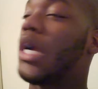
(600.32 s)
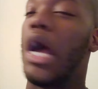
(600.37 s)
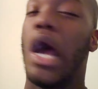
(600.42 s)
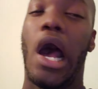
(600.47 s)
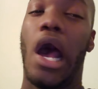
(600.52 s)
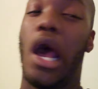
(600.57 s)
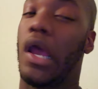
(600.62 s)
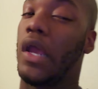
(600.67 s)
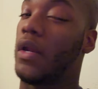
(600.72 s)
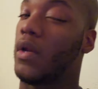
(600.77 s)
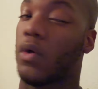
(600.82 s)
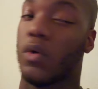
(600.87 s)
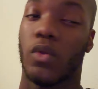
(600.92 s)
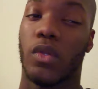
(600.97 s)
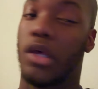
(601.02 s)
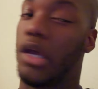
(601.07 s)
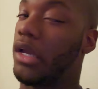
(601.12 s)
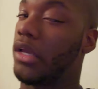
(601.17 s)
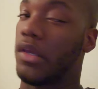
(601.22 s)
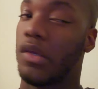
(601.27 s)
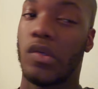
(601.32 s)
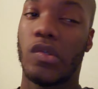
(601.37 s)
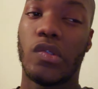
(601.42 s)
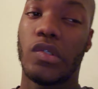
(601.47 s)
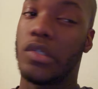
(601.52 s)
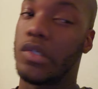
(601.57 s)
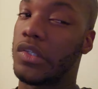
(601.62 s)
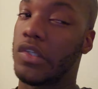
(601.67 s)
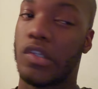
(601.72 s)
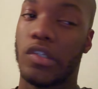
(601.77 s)
I don't like
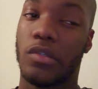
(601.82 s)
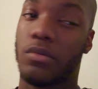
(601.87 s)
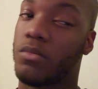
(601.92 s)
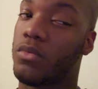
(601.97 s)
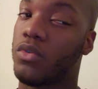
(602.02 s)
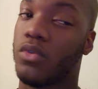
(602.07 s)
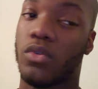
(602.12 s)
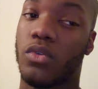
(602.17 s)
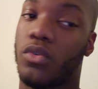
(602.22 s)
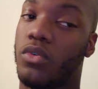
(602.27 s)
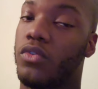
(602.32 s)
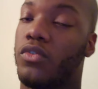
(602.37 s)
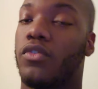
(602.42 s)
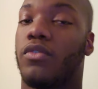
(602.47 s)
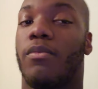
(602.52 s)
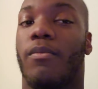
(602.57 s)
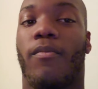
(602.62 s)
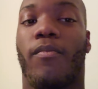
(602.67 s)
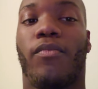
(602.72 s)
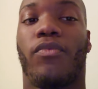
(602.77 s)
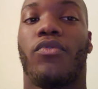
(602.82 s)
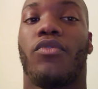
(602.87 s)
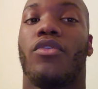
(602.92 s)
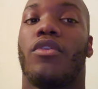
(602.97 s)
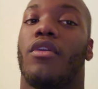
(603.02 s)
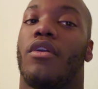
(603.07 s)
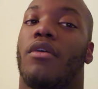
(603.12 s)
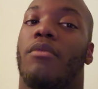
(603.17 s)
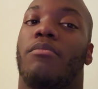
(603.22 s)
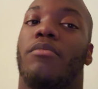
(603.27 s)
using this move.
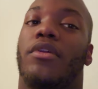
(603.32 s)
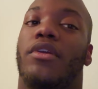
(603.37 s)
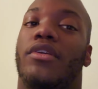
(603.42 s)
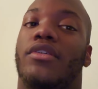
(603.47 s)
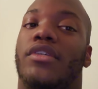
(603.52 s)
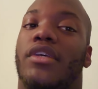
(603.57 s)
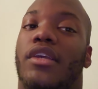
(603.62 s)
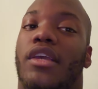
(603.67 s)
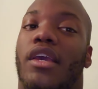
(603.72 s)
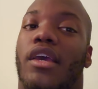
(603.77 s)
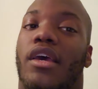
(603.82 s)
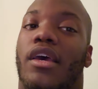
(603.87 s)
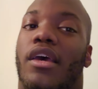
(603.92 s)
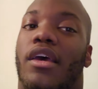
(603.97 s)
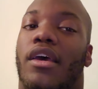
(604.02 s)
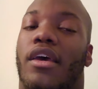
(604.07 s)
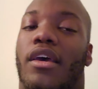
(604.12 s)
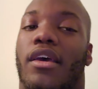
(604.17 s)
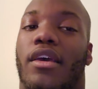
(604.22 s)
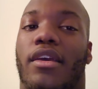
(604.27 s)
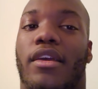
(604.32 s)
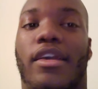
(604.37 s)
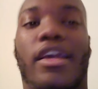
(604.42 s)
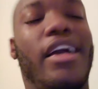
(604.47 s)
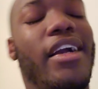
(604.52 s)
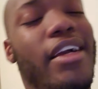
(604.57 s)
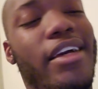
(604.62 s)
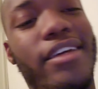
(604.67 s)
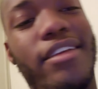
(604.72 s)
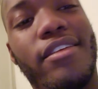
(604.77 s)
But he's like, yeah,
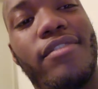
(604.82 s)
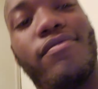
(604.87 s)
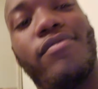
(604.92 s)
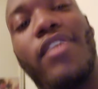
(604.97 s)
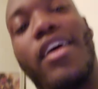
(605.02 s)
could have.